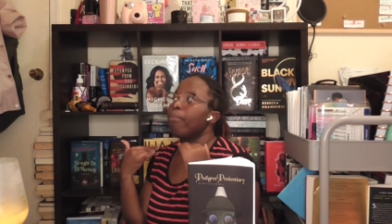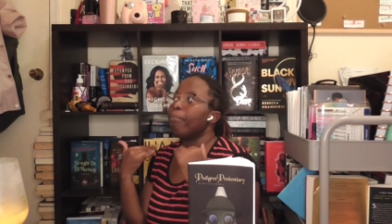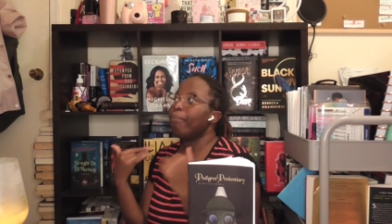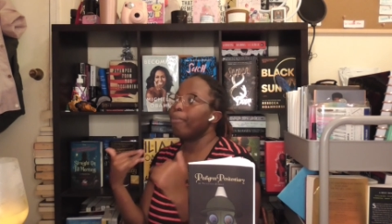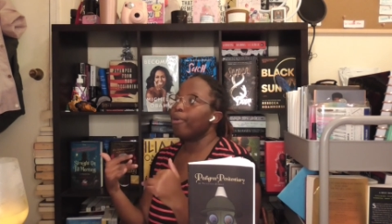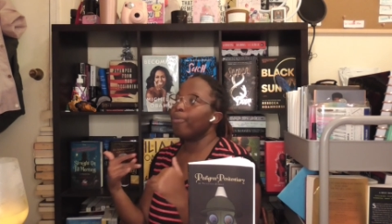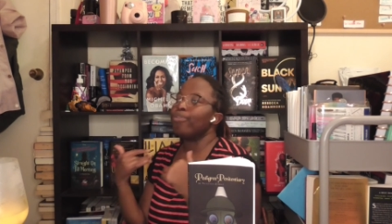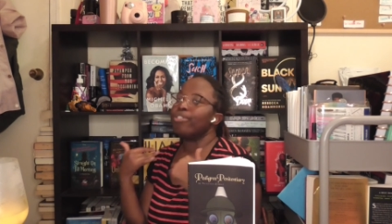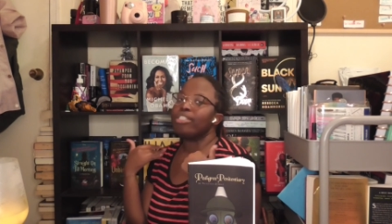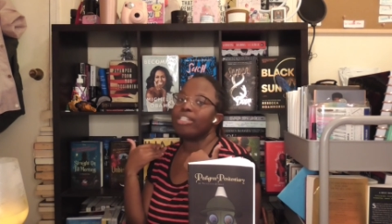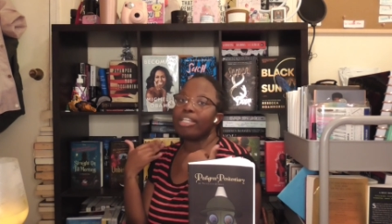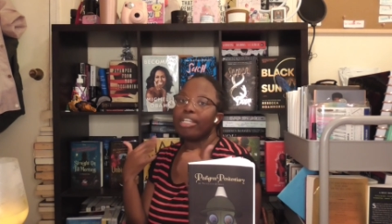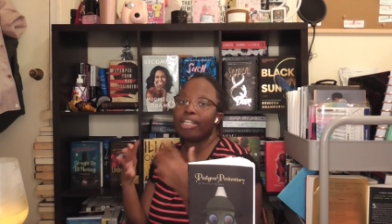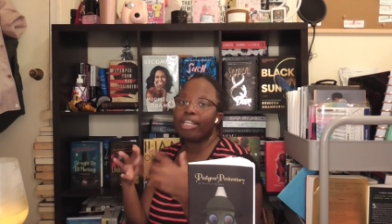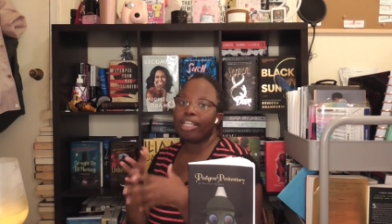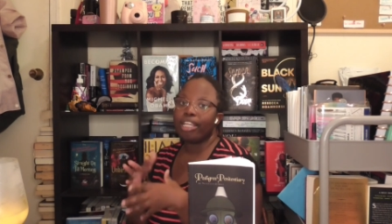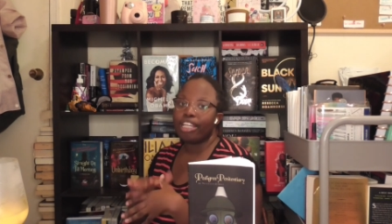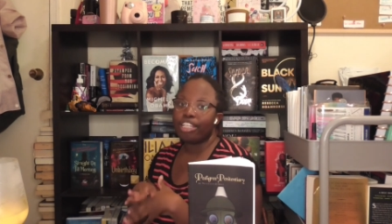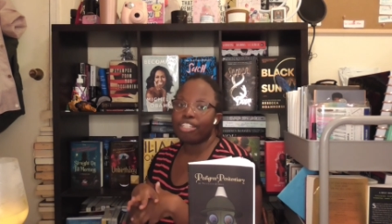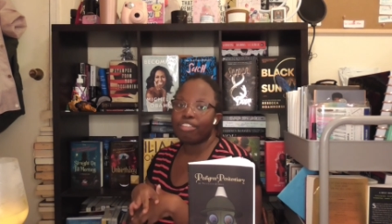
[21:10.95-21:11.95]
most
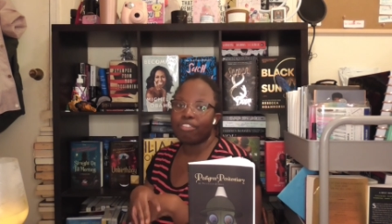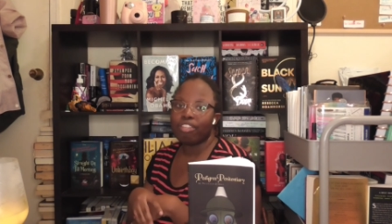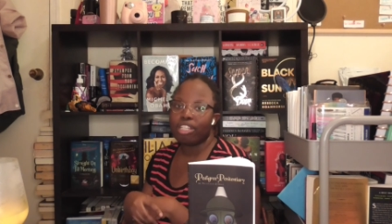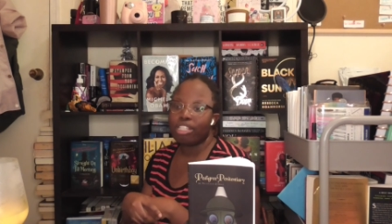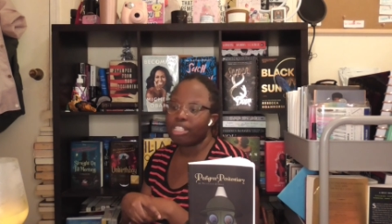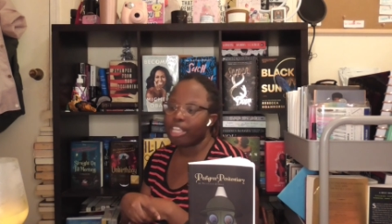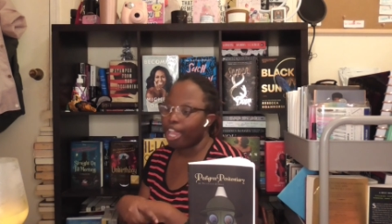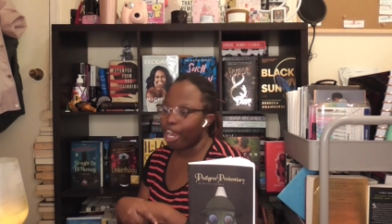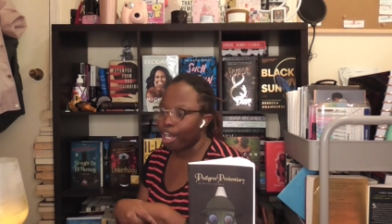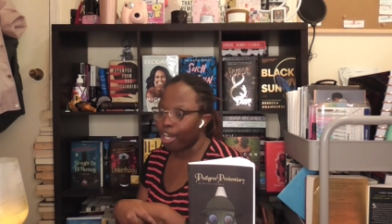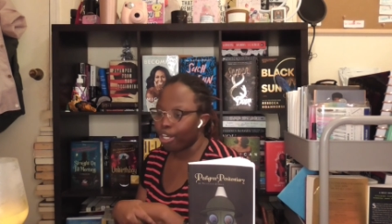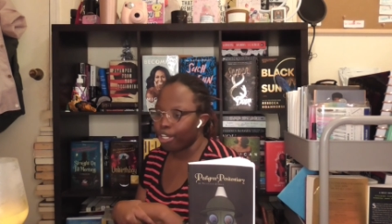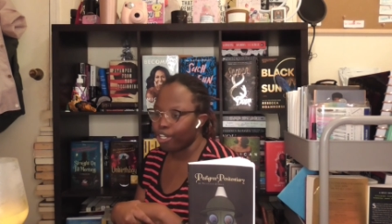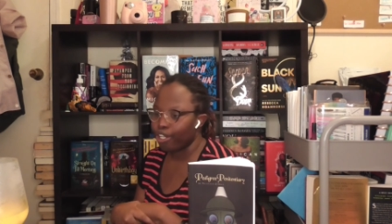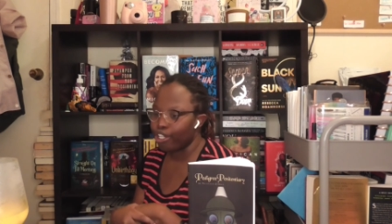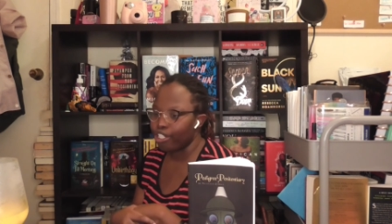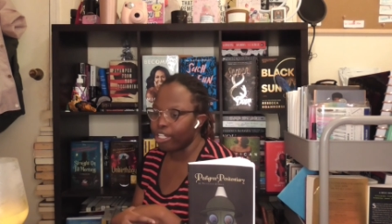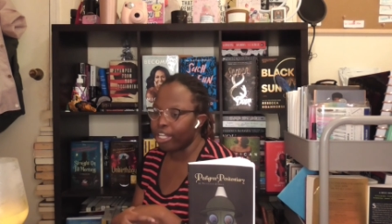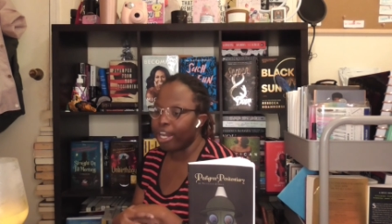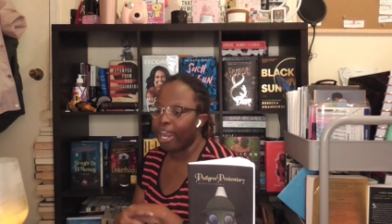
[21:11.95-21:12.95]
in each of these
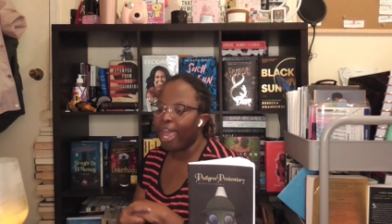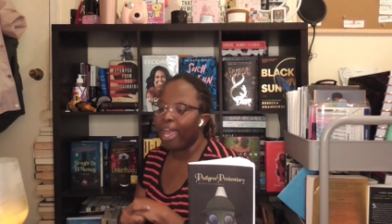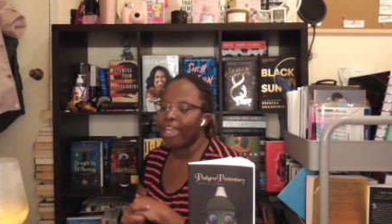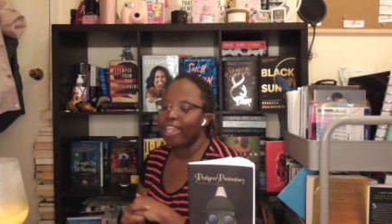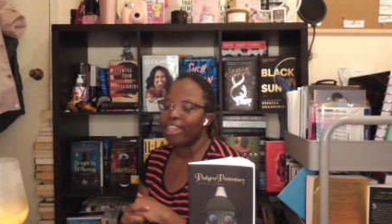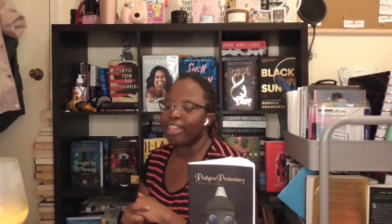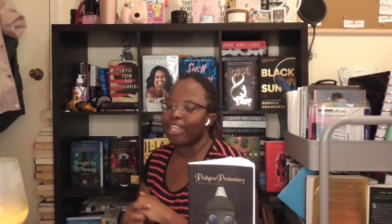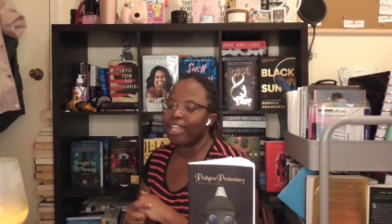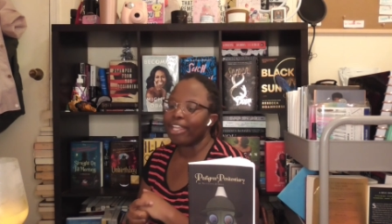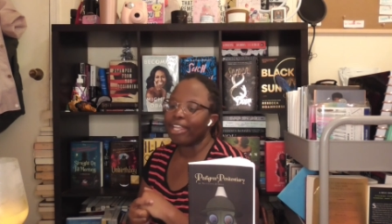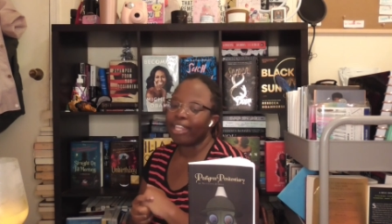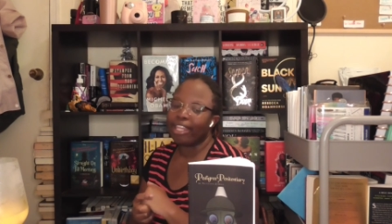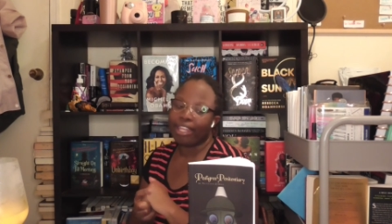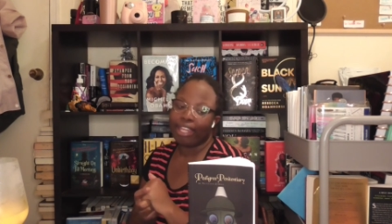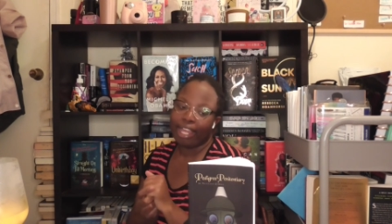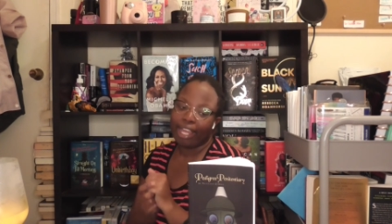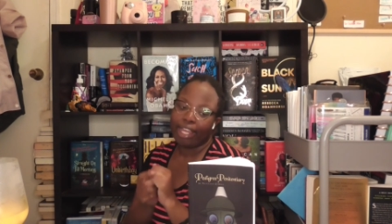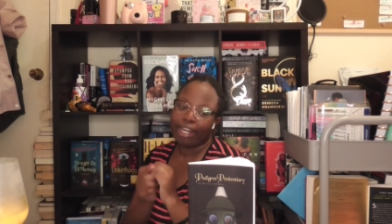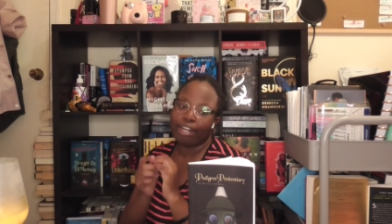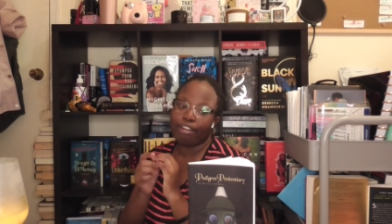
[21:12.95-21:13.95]
characters, and I think
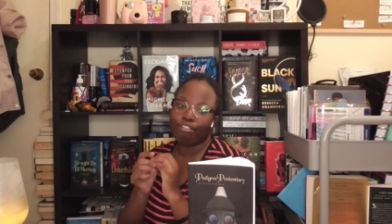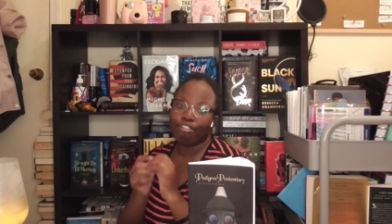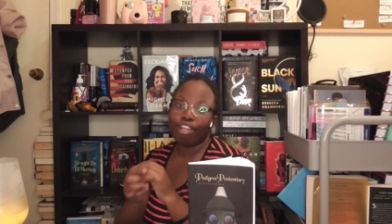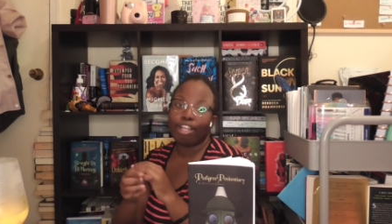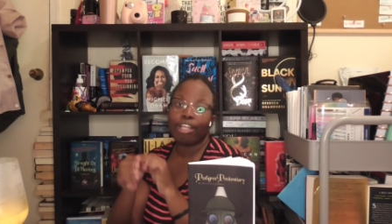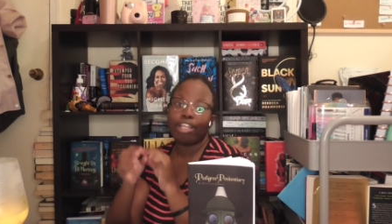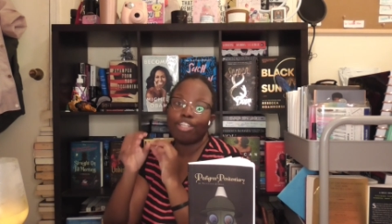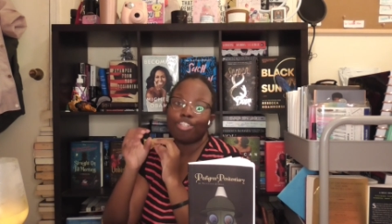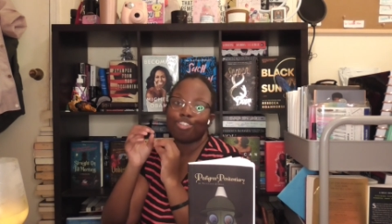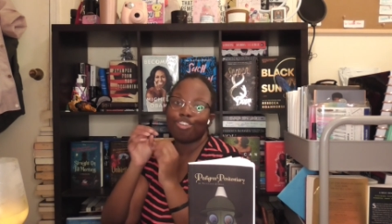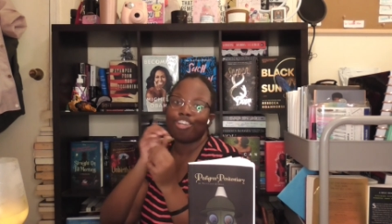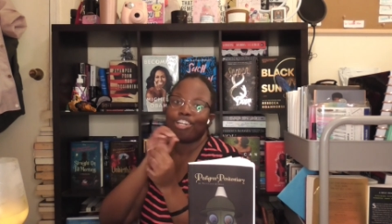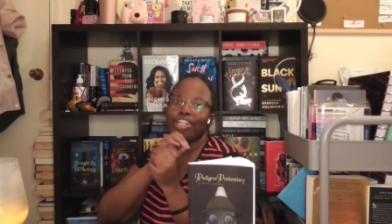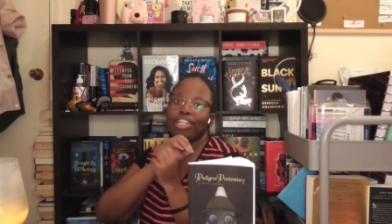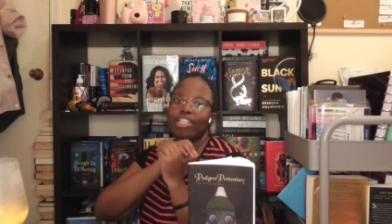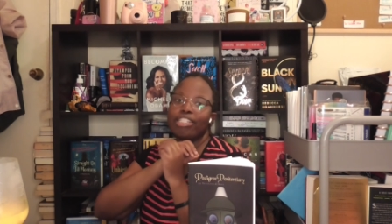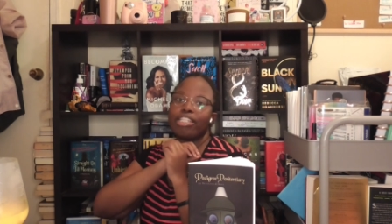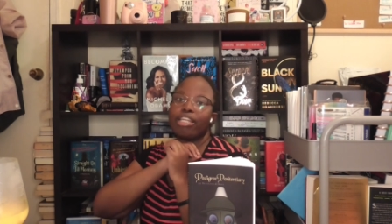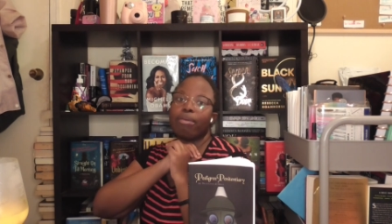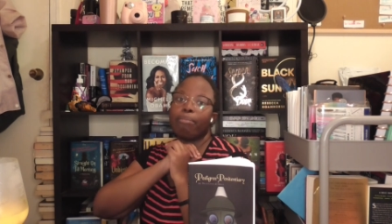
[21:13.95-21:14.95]
that Novellius Jordan
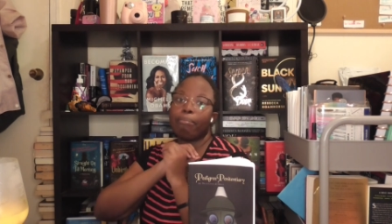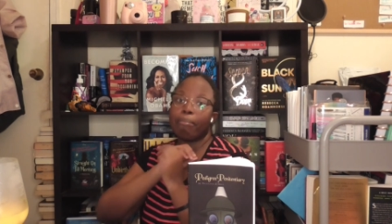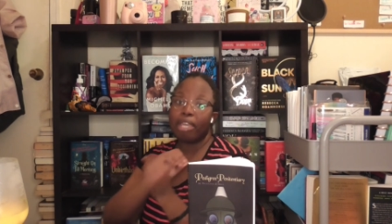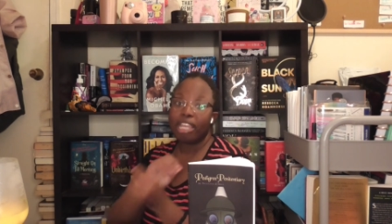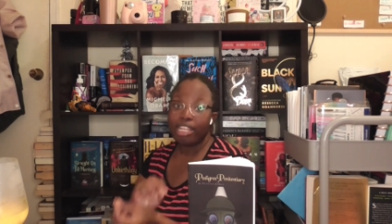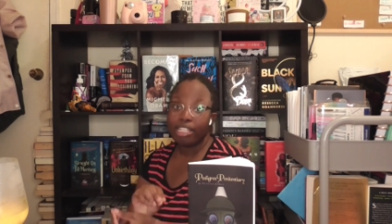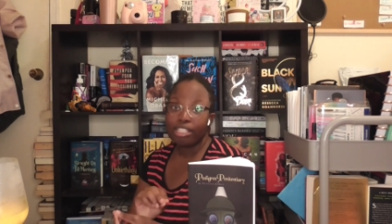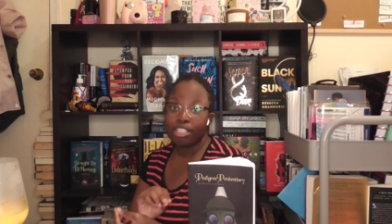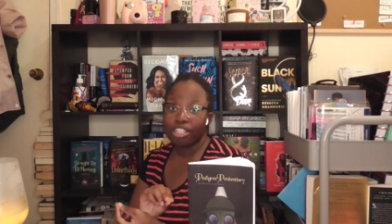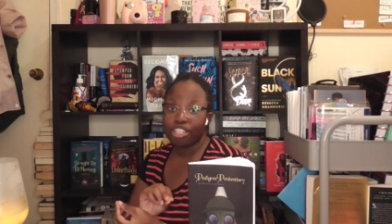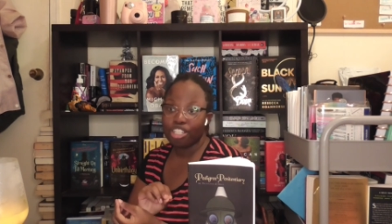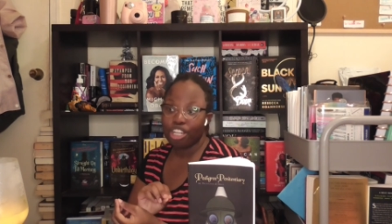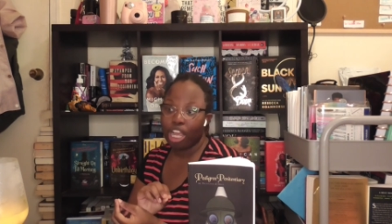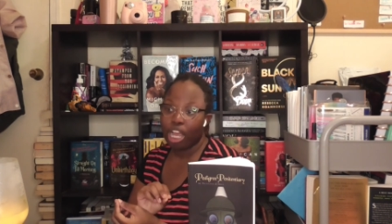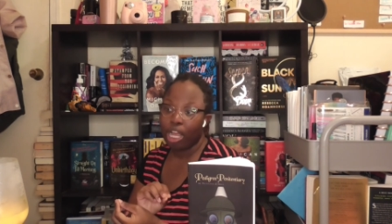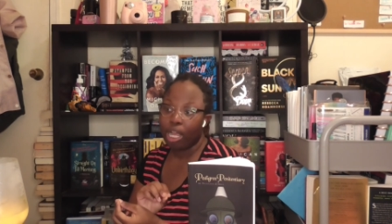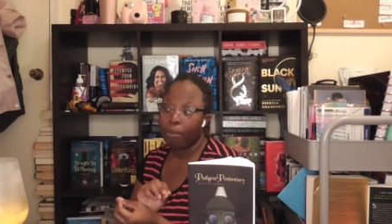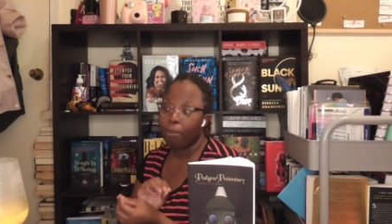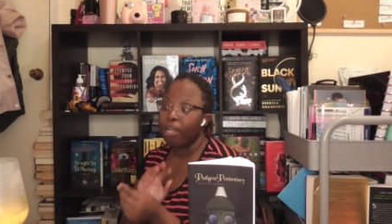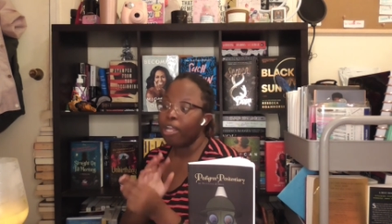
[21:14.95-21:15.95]
does an amazing
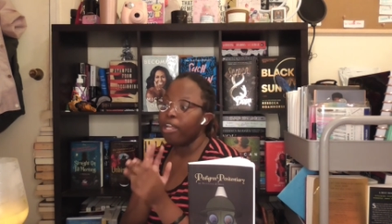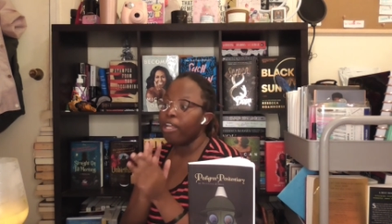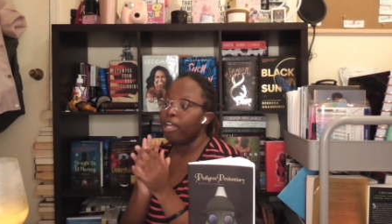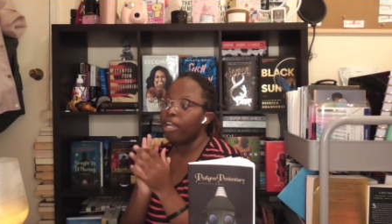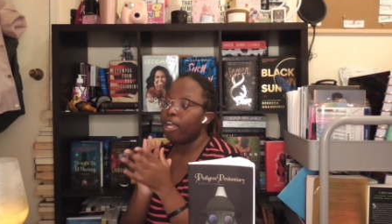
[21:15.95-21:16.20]
job